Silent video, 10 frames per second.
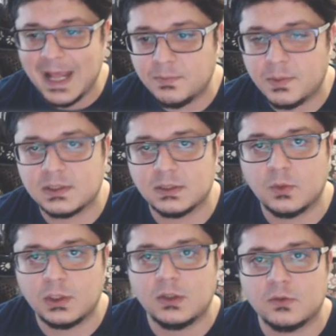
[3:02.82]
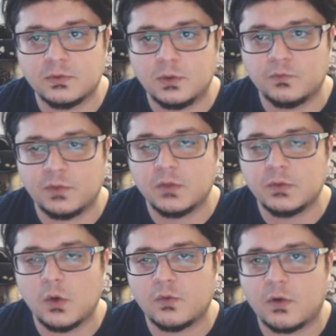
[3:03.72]
the help button when you're
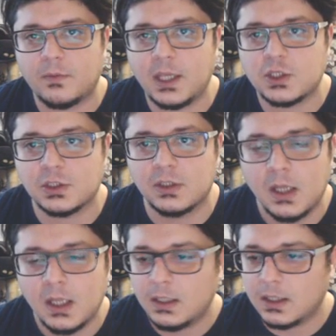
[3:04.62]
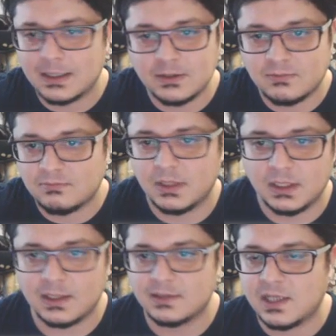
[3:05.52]
viewing your formation,
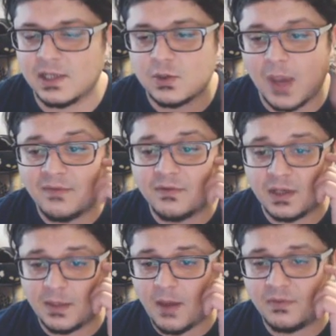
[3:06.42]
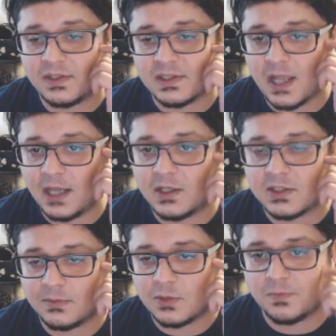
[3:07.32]
it tells you everything about these
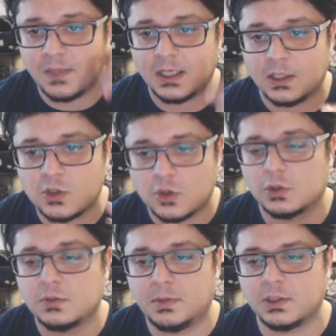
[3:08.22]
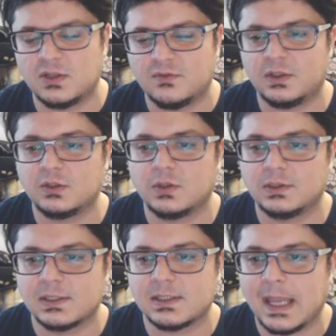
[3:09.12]
sliders. I'm just making it short and punchy for you
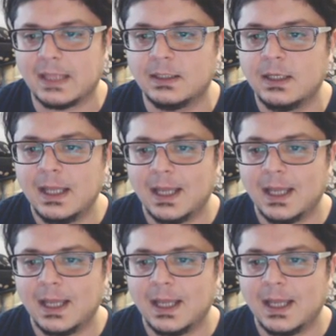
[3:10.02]
to understand.